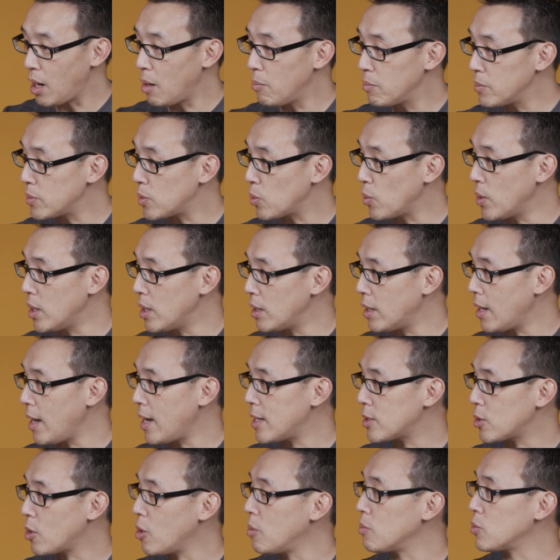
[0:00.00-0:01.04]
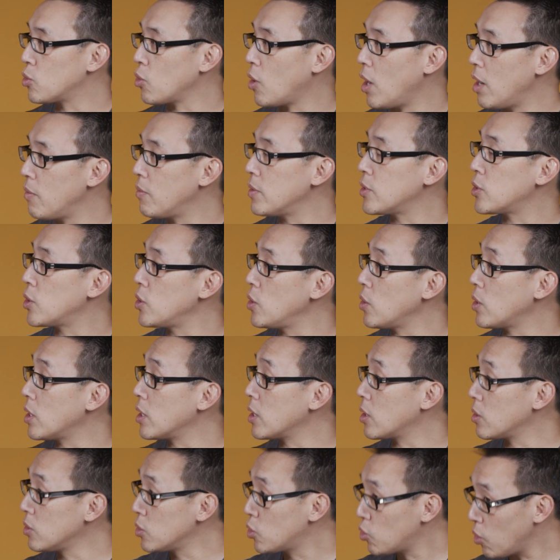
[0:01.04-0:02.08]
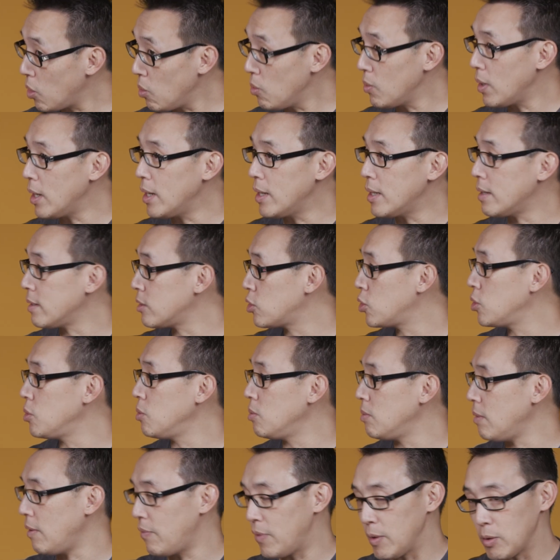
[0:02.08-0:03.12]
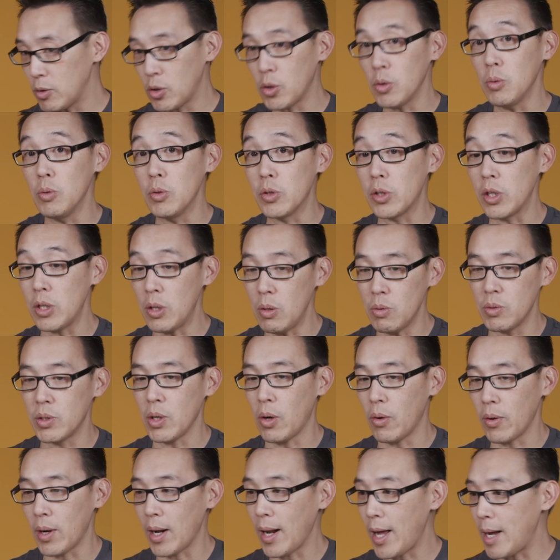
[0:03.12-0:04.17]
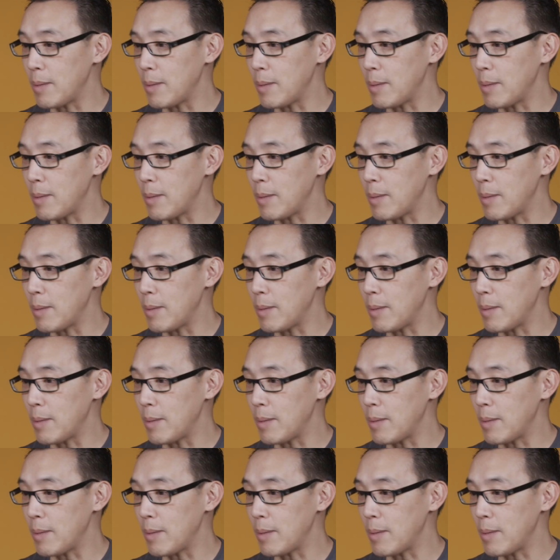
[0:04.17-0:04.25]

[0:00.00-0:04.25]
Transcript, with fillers: comes with the ASCOM driver, so you can control it if you choose to use it on a